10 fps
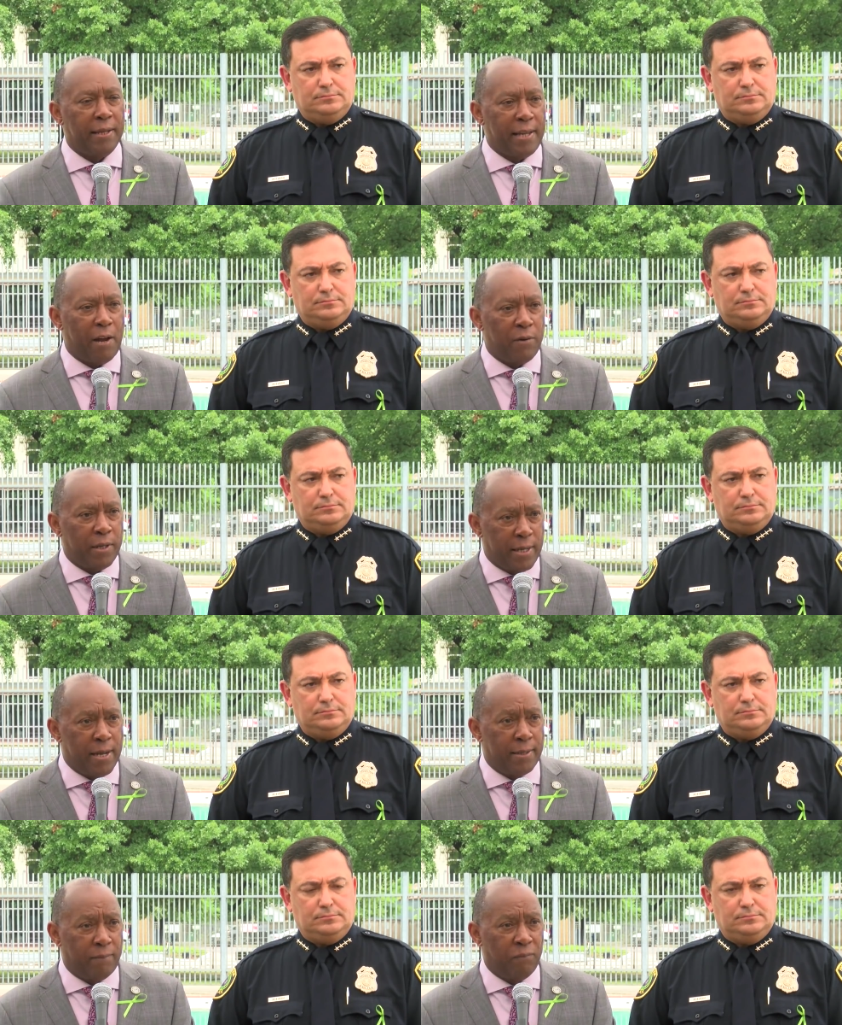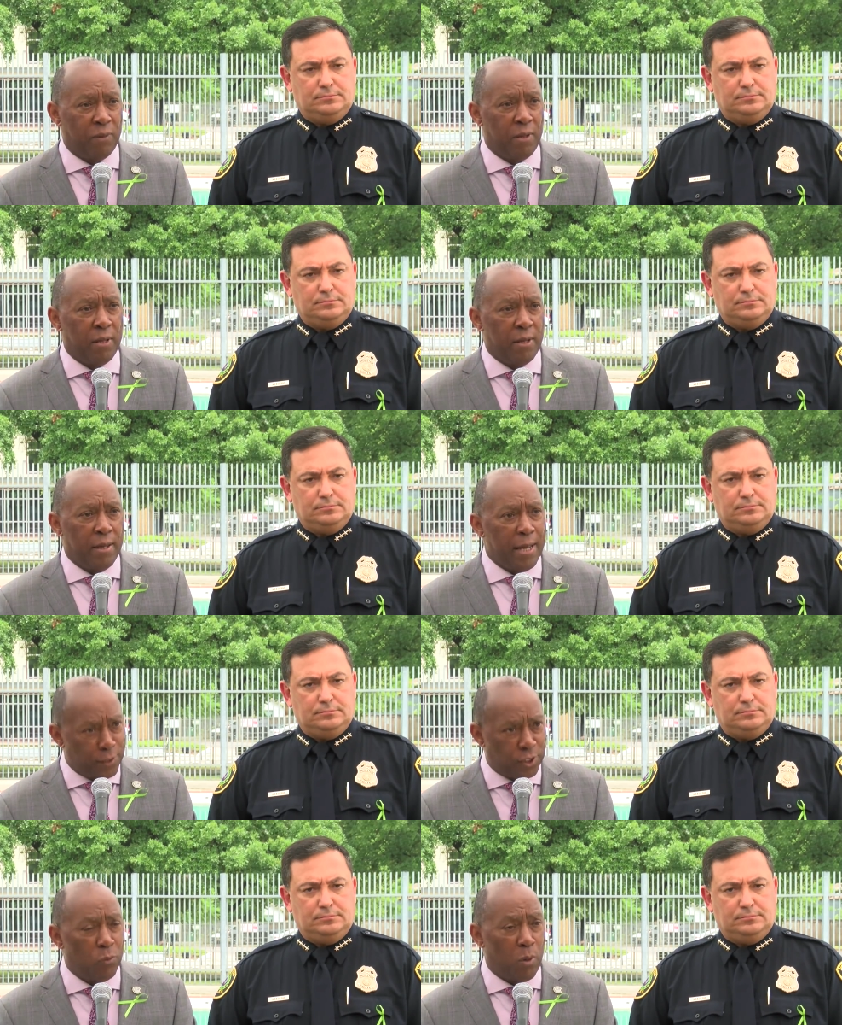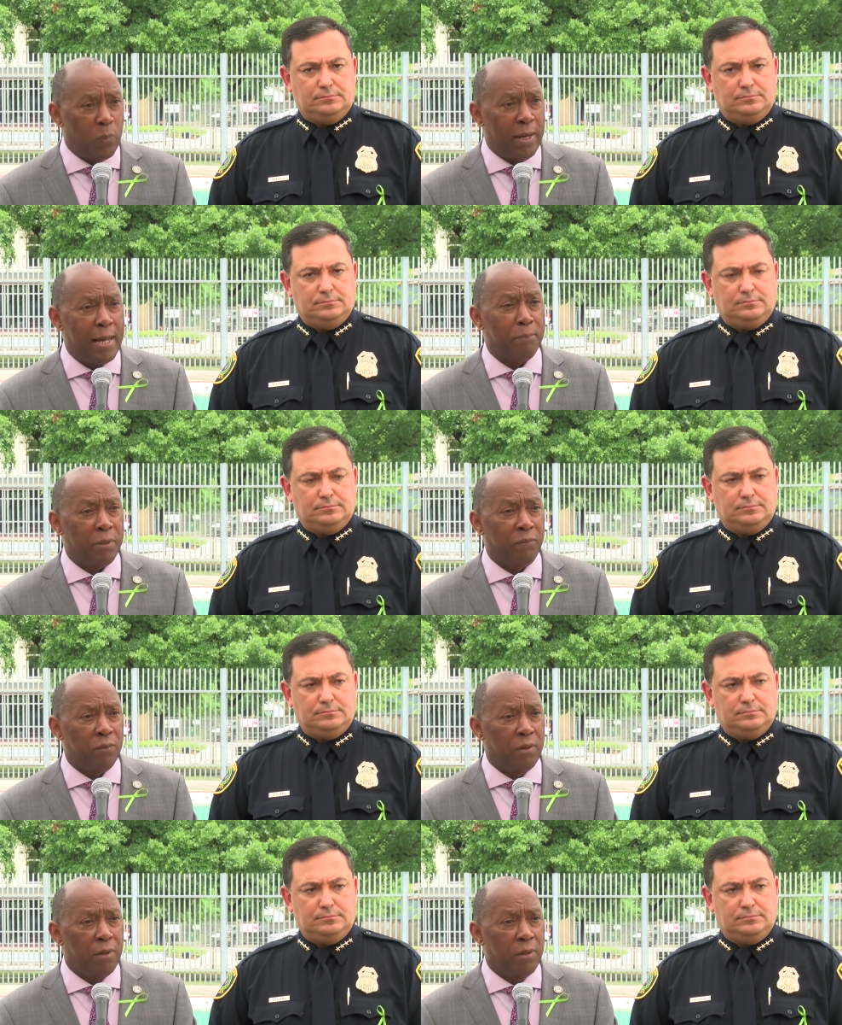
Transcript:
Speaker 1: and carry a gun and see what would happen.